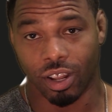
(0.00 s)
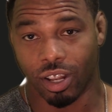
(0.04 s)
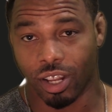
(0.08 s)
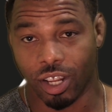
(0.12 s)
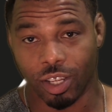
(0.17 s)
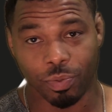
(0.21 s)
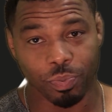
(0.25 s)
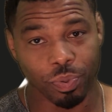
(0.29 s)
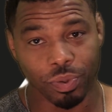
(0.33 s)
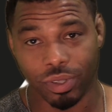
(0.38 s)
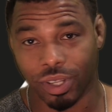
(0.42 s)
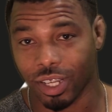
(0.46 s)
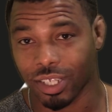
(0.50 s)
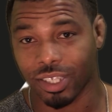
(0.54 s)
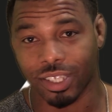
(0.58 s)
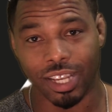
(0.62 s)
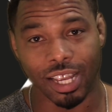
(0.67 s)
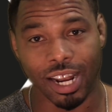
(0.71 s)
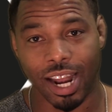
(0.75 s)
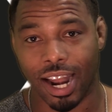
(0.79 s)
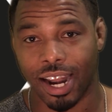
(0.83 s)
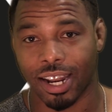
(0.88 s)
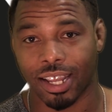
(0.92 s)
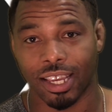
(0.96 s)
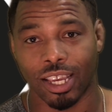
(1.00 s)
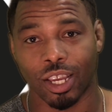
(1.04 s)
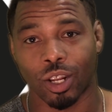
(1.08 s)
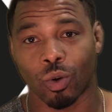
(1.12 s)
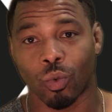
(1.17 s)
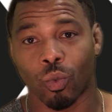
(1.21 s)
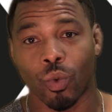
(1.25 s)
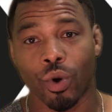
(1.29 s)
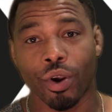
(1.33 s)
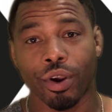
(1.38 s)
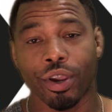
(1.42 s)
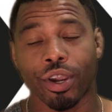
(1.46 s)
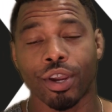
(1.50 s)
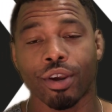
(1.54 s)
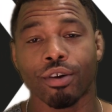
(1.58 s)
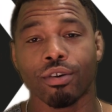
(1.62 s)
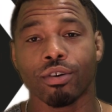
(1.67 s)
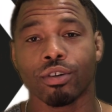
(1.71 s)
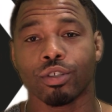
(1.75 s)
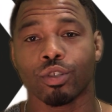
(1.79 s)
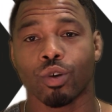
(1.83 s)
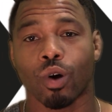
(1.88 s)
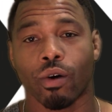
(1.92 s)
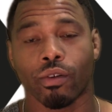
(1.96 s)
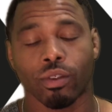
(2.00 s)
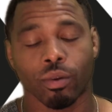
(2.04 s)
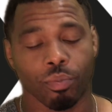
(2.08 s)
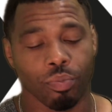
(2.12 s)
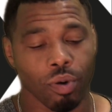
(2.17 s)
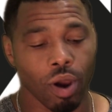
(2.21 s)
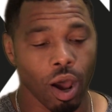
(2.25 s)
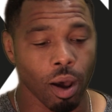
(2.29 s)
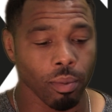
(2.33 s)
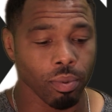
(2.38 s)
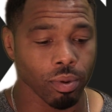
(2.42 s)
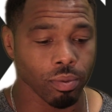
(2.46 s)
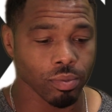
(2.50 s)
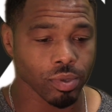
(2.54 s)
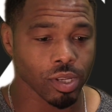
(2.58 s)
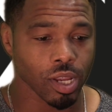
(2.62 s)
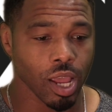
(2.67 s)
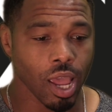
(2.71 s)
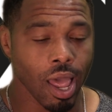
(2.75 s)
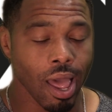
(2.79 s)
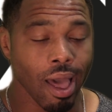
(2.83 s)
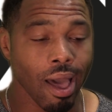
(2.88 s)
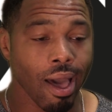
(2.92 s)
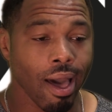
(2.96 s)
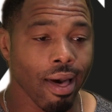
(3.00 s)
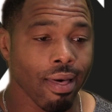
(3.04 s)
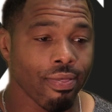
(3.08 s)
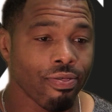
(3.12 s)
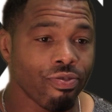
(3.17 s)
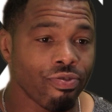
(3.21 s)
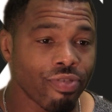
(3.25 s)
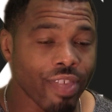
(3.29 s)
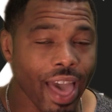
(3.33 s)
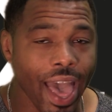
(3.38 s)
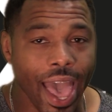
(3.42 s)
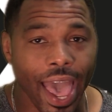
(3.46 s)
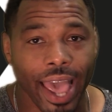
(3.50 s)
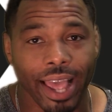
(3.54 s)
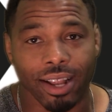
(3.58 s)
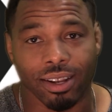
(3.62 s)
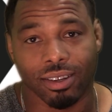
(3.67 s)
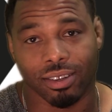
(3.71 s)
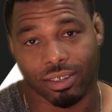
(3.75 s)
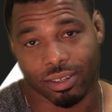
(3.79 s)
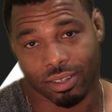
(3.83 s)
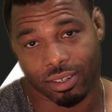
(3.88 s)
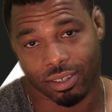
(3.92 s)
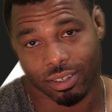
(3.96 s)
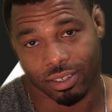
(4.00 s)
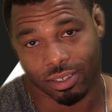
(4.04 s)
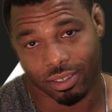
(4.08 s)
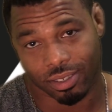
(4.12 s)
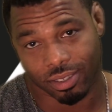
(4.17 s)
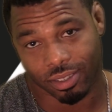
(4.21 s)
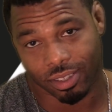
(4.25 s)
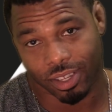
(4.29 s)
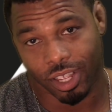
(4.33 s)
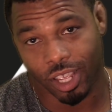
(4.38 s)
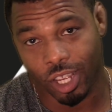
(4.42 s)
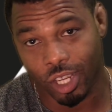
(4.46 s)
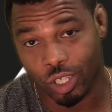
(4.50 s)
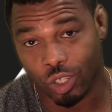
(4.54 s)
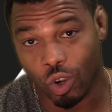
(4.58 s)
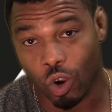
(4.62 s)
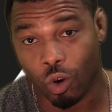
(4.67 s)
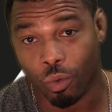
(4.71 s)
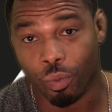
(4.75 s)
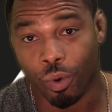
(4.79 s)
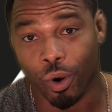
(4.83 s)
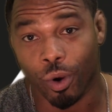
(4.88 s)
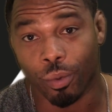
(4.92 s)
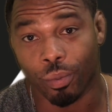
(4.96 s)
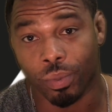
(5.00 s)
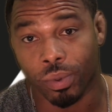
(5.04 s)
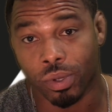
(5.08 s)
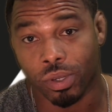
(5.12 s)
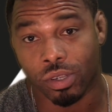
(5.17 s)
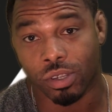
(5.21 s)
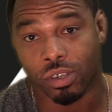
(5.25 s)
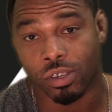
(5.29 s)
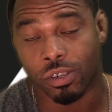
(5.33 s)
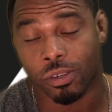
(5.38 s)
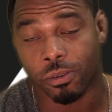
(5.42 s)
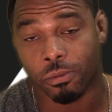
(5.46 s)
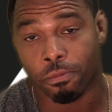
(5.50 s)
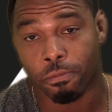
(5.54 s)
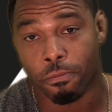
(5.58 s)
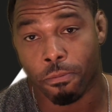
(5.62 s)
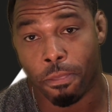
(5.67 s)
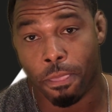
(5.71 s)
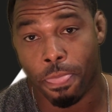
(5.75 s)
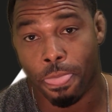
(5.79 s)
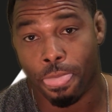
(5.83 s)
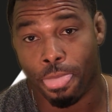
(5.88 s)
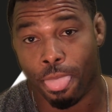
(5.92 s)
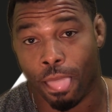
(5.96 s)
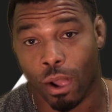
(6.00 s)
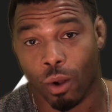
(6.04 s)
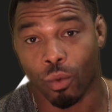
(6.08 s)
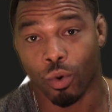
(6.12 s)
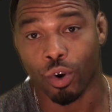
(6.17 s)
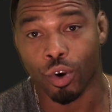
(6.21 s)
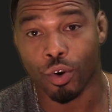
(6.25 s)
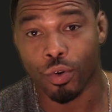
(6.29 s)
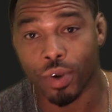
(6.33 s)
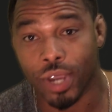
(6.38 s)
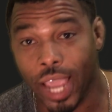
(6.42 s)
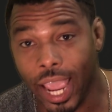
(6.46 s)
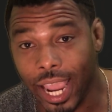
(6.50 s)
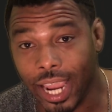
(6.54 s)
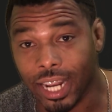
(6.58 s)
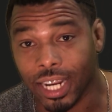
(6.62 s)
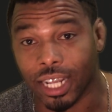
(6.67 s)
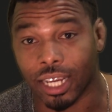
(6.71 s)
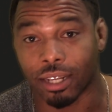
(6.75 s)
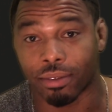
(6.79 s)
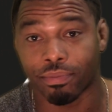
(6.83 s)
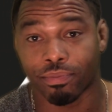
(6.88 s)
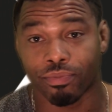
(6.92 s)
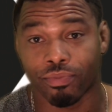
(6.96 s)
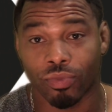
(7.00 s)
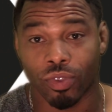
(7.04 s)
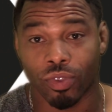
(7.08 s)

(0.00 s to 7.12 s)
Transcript: Let's put let's say that again. We're here to solve the problems. That is our purpose. We're created.